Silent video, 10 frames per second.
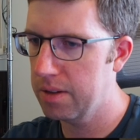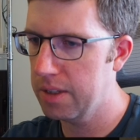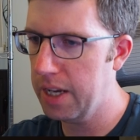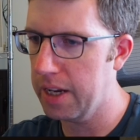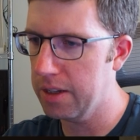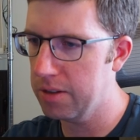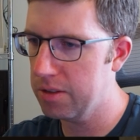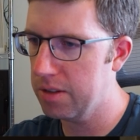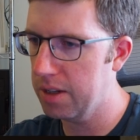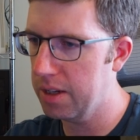Yeah, here
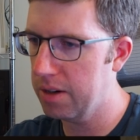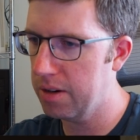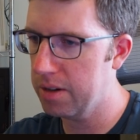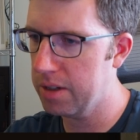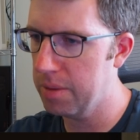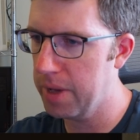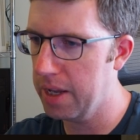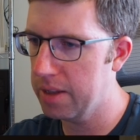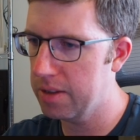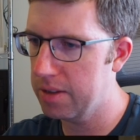are our
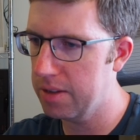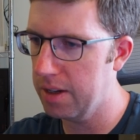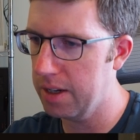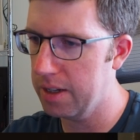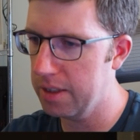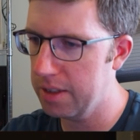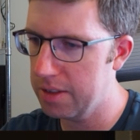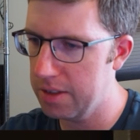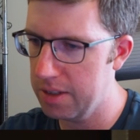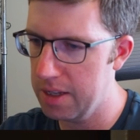commands.
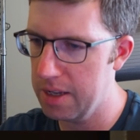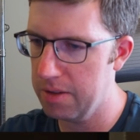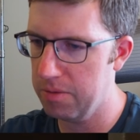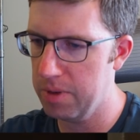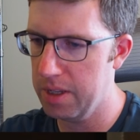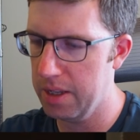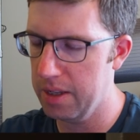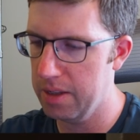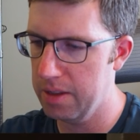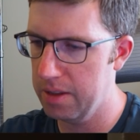Let's see if we
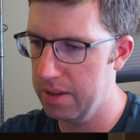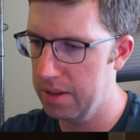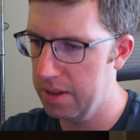can